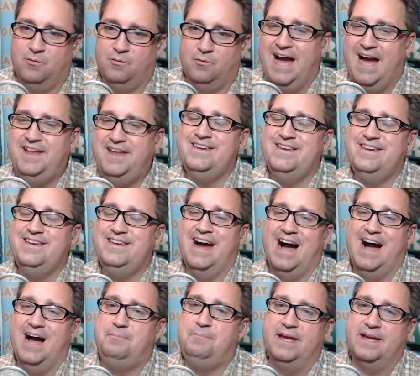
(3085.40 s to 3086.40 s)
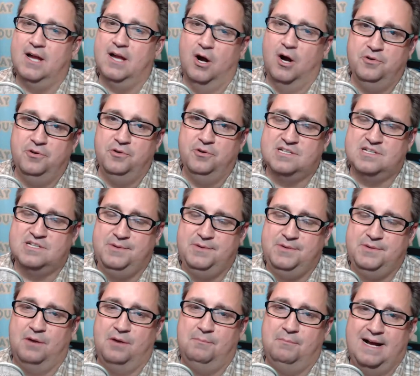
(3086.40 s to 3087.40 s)
didn't I pick Otis to be
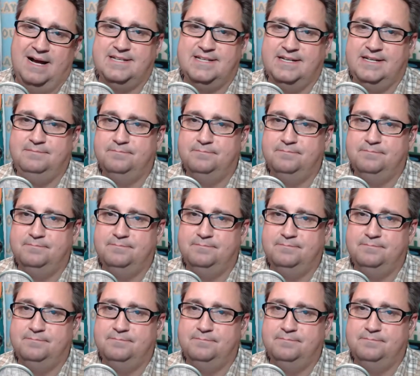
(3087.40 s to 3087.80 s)
on my team?